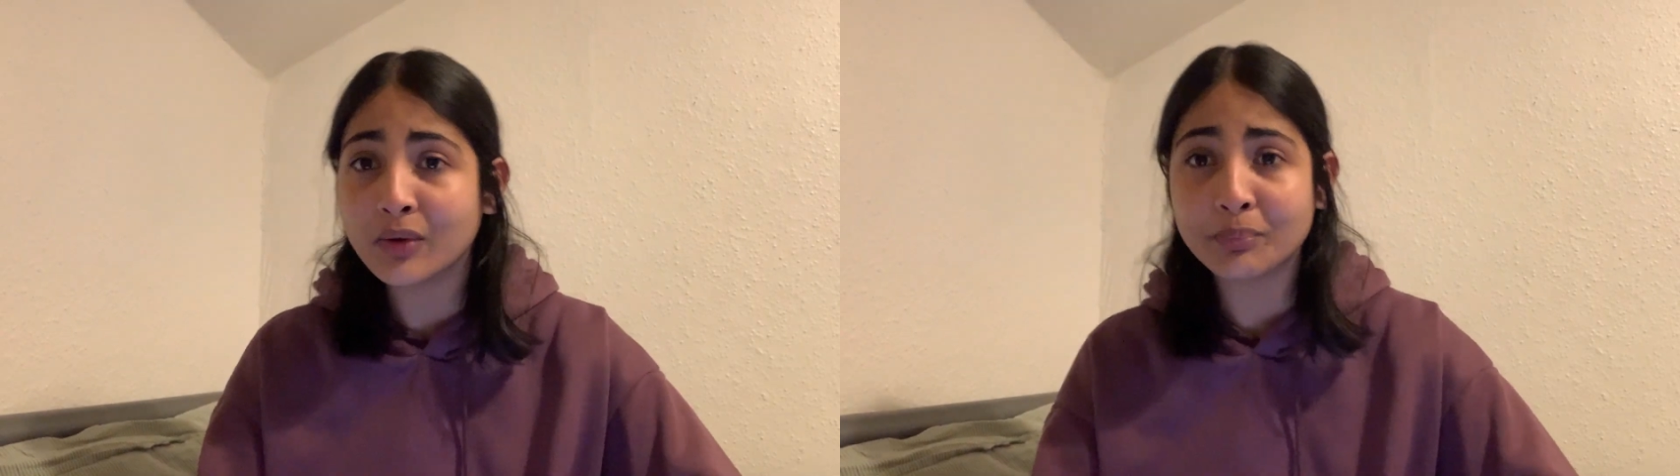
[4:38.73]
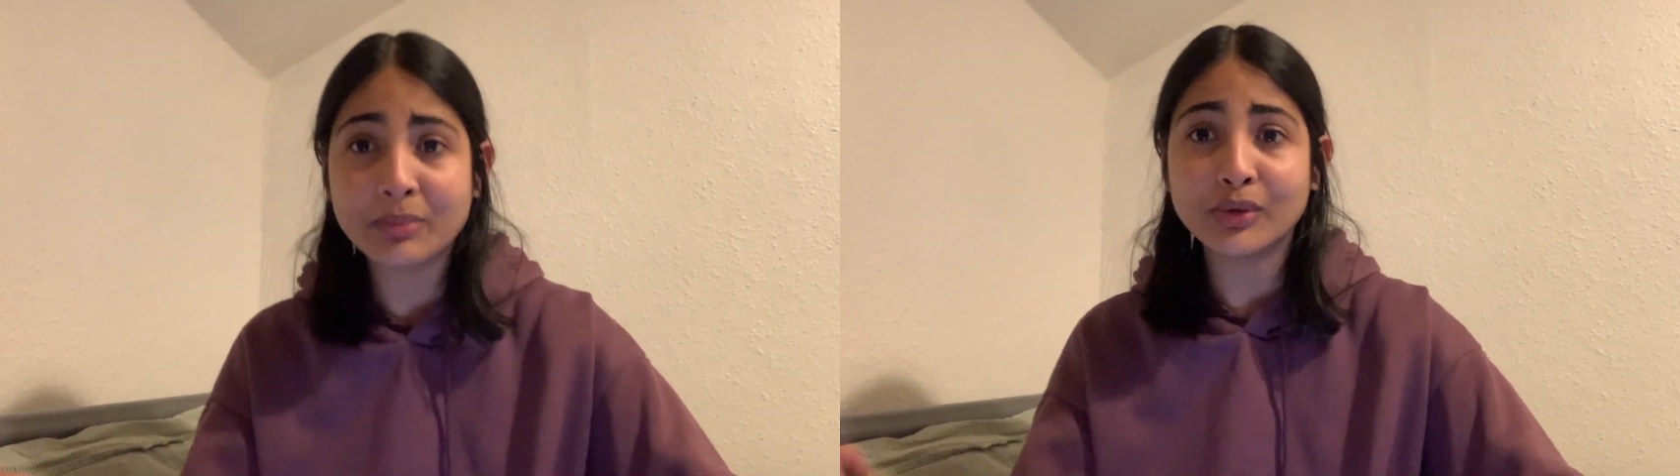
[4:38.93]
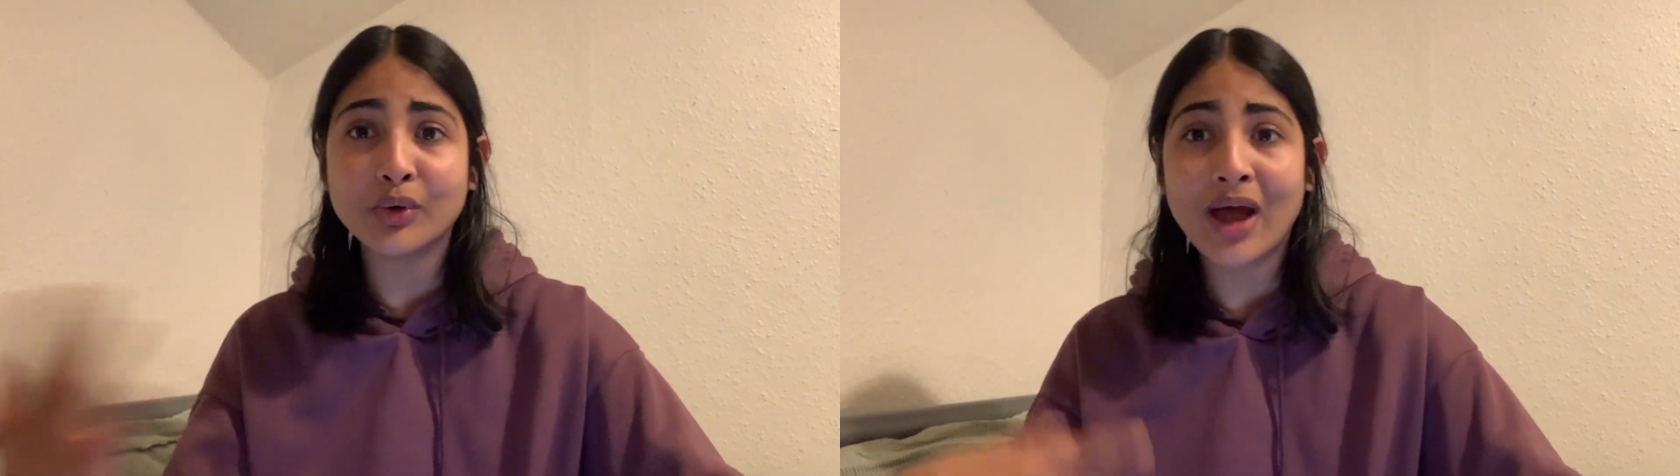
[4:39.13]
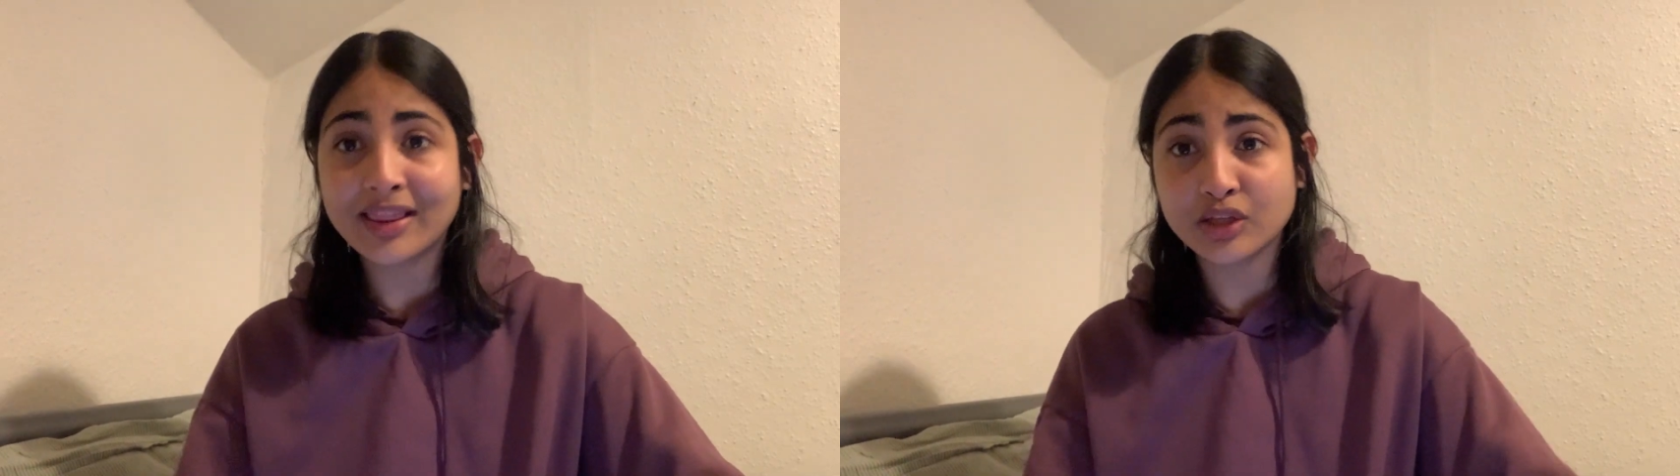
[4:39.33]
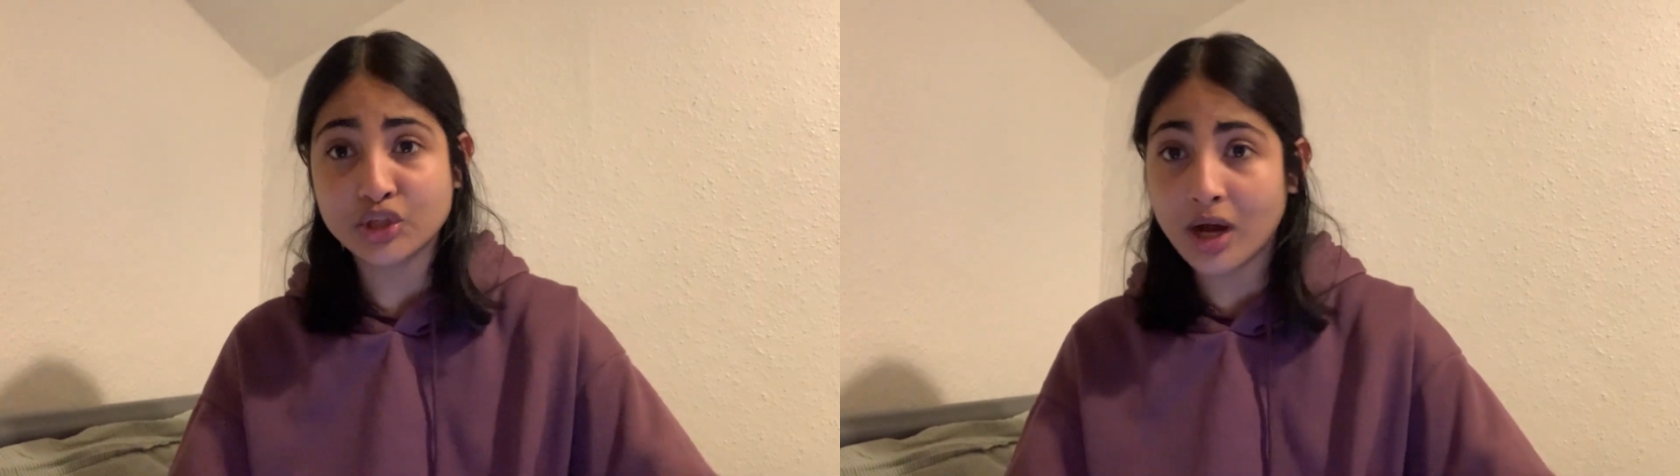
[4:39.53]
or people who
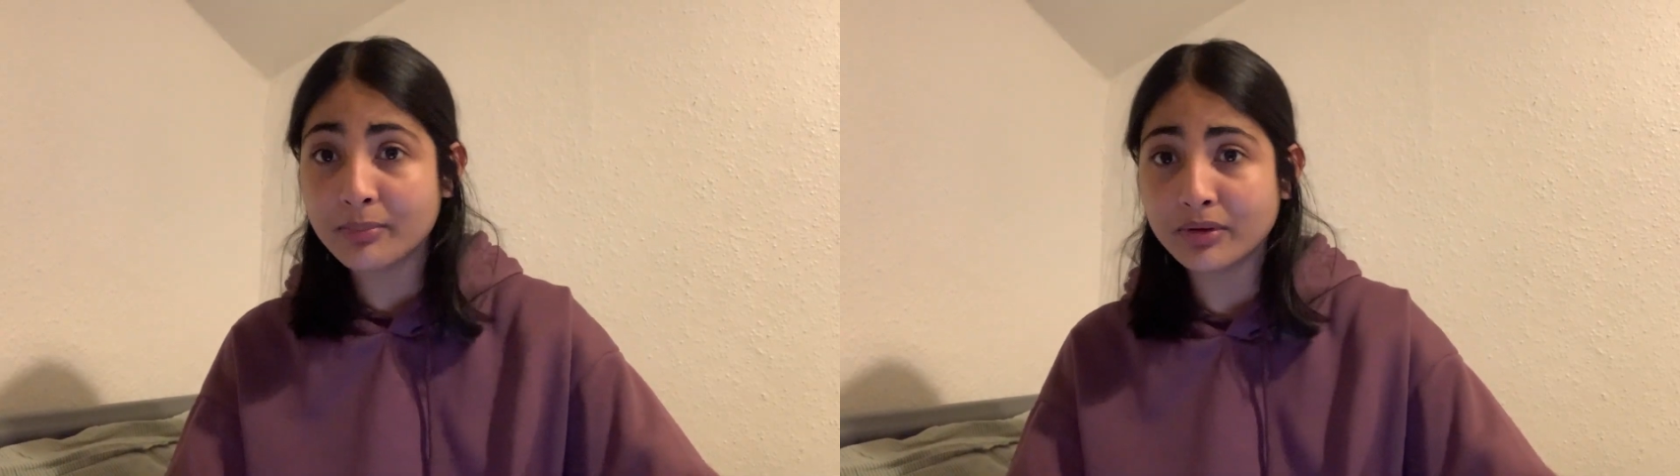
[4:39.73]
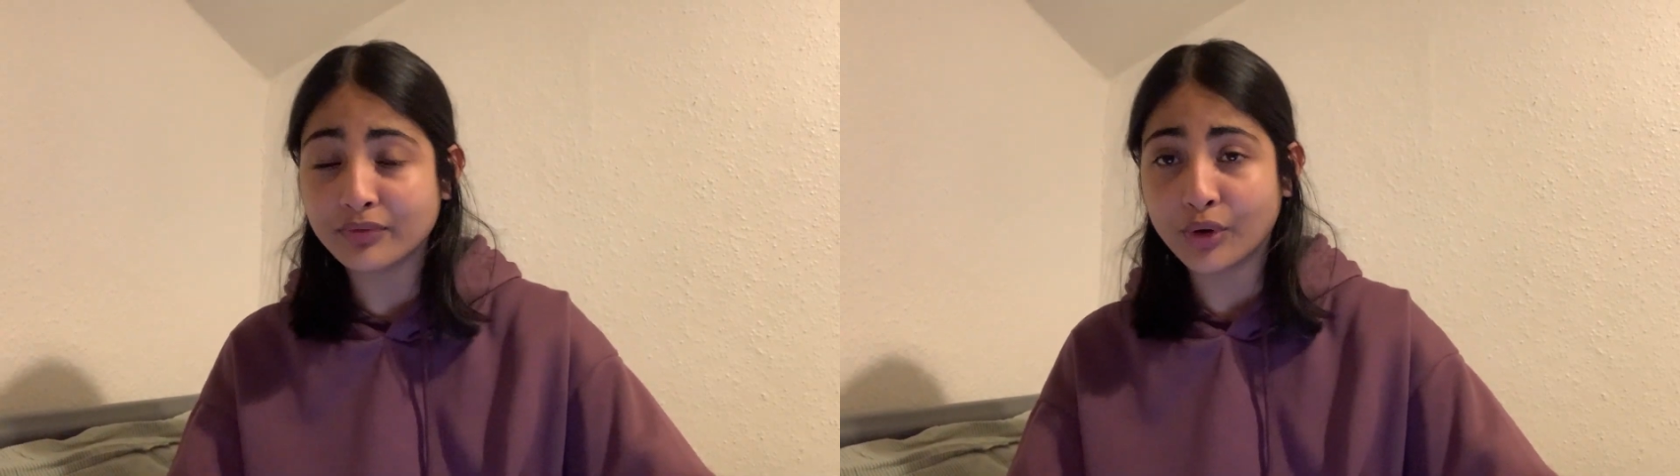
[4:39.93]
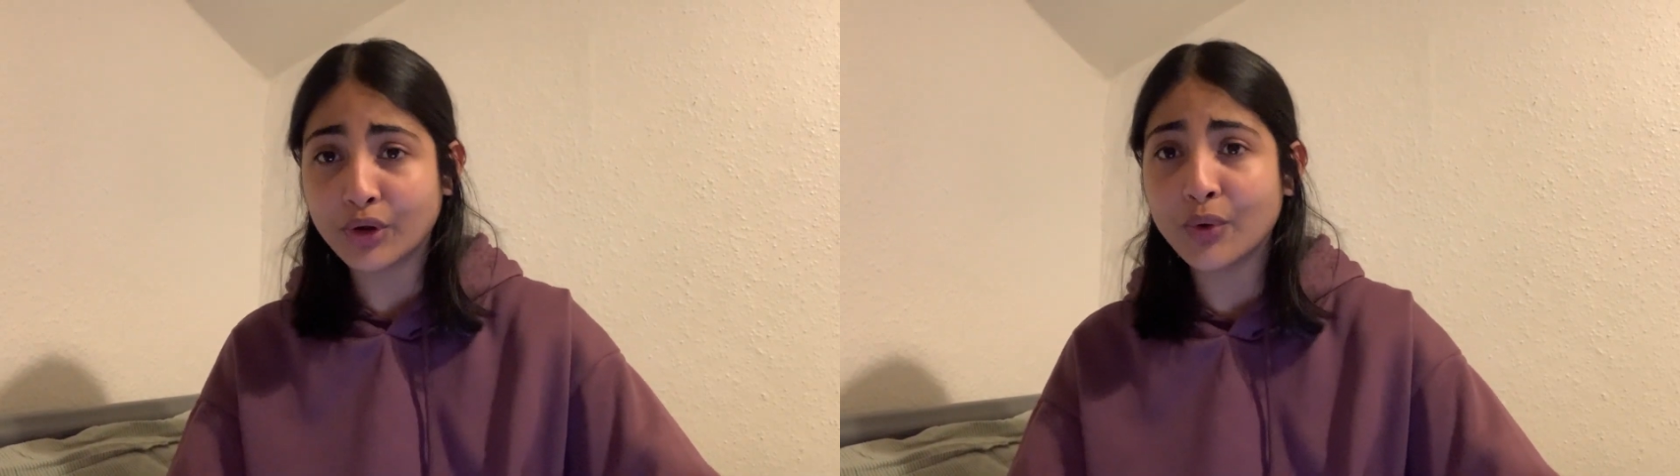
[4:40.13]
have the job before you,